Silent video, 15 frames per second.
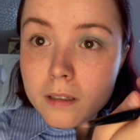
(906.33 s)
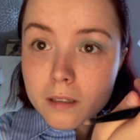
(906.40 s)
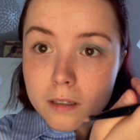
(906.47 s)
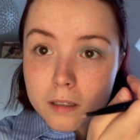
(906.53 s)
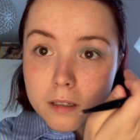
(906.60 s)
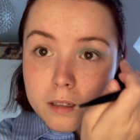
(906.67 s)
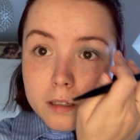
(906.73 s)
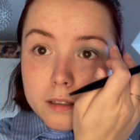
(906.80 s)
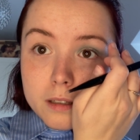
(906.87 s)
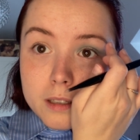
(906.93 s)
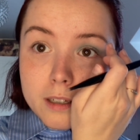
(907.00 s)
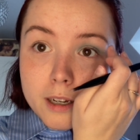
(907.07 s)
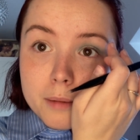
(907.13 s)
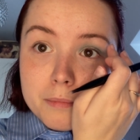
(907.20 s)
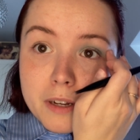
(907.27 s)
I
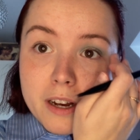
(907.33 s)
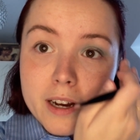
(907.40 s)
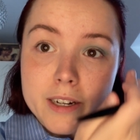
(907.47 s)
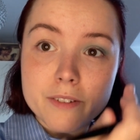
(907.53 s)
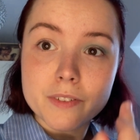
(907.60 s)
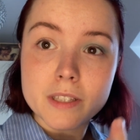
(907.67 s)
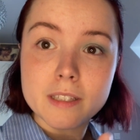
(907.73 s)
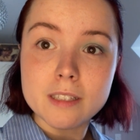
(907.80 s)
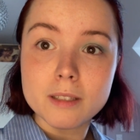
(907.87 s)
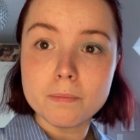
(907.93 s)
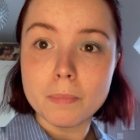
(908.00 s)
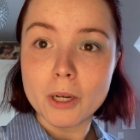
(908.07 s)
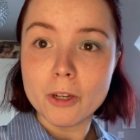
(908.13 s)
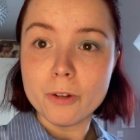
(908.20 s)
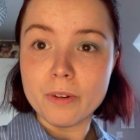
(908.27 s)
think I'm kind of in this
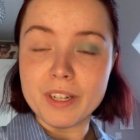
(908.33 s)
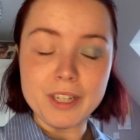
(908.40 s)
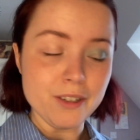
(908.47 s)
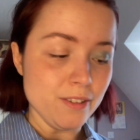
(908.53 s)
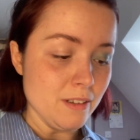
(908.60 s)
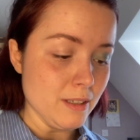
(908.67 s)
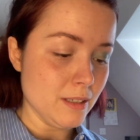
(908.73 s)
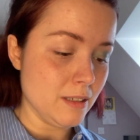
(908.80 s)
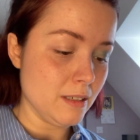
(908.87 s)
blue era.